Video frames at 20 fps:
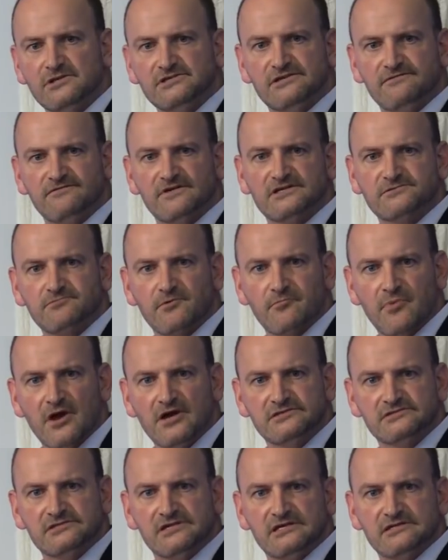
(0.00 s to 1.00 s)
when she first
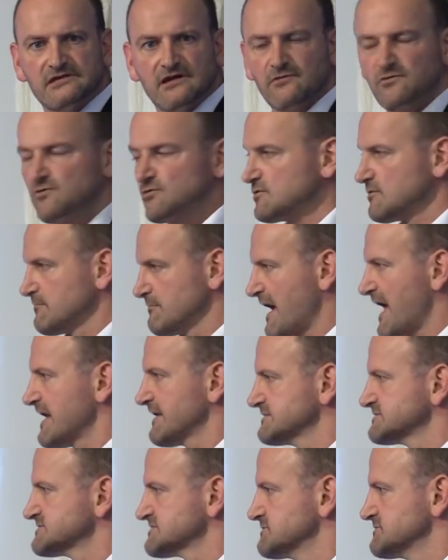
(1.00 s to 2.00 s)
proposed it and thought on
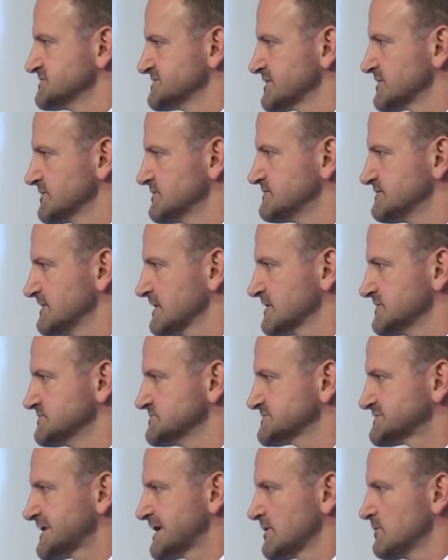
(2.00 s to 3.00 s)
balance it was a good thing and
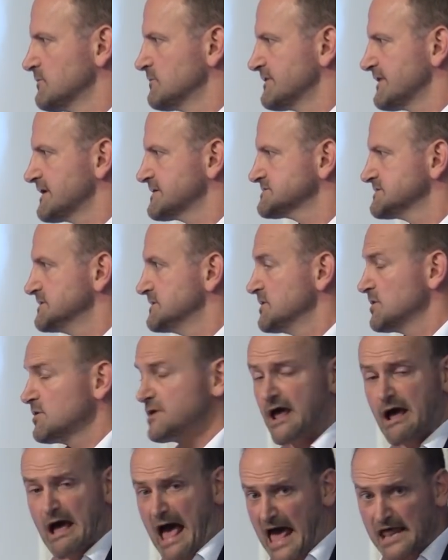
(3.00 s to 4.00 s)
just get on with it, who
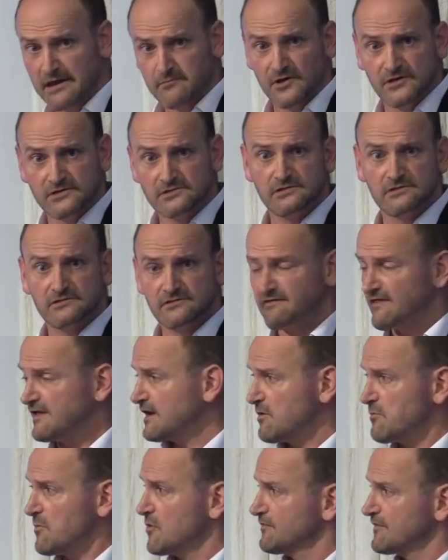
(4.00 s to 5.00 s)
are now adamant that they
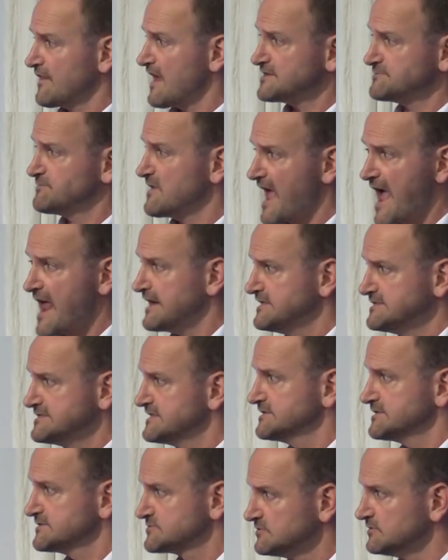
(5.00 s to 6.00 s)
don't want there to be any
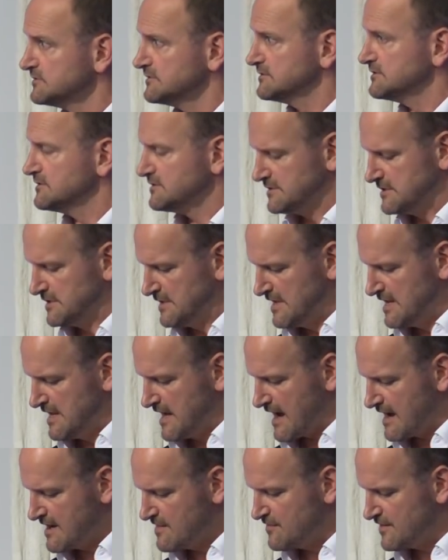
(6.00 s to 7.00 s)
deal at all.
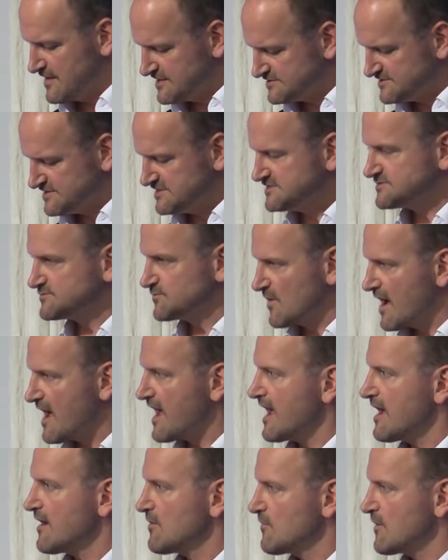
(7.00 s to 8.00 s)
This is
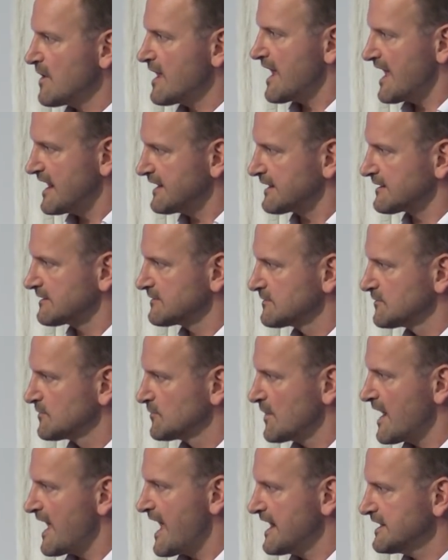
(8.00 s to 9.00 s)
where we're heading.
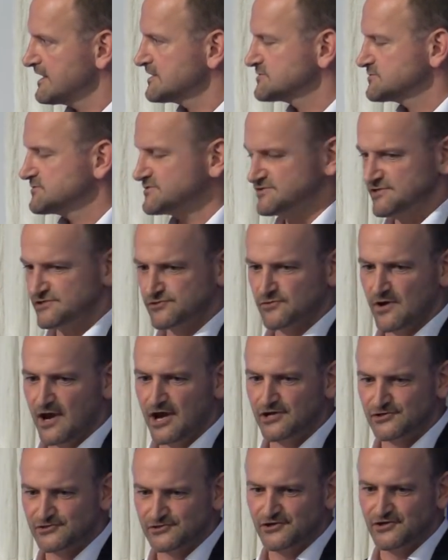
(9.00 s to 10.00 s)
We're heading to a
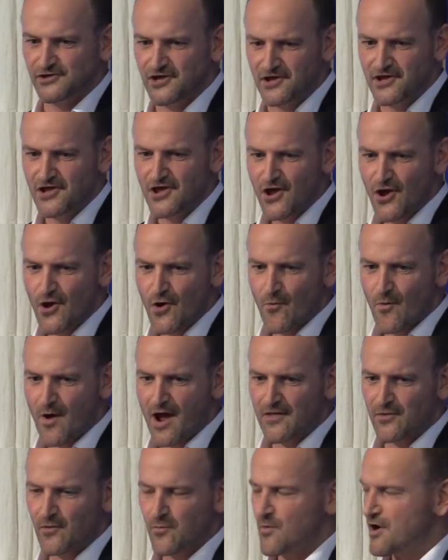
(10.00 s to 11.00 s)
situation
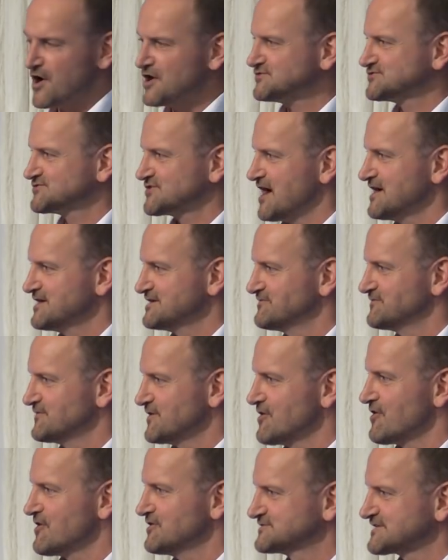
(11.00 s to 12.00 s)
where the worst kind of
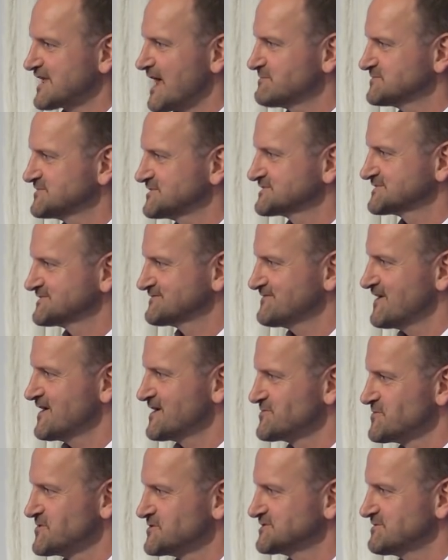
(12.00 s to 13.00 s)
Eurosceptics
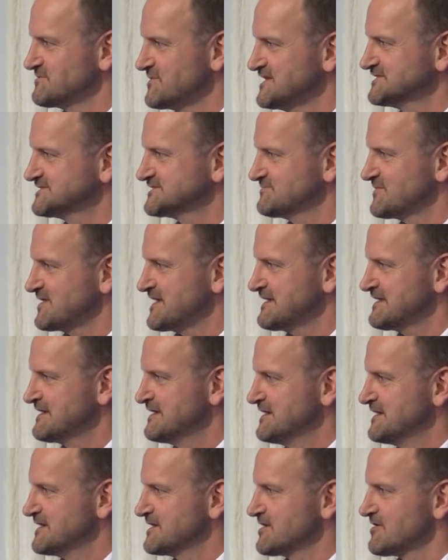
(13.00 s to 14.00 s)
define what it means to be
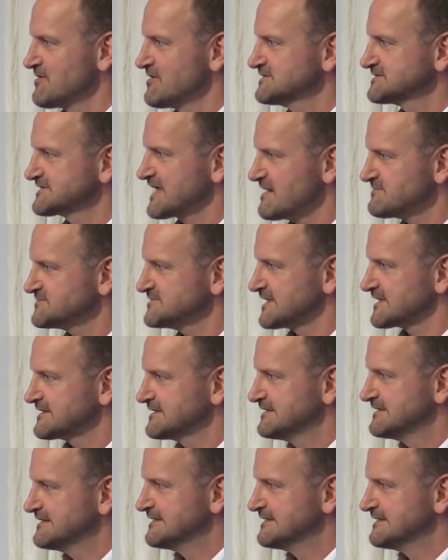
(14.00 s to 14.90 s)
Eurosceptic.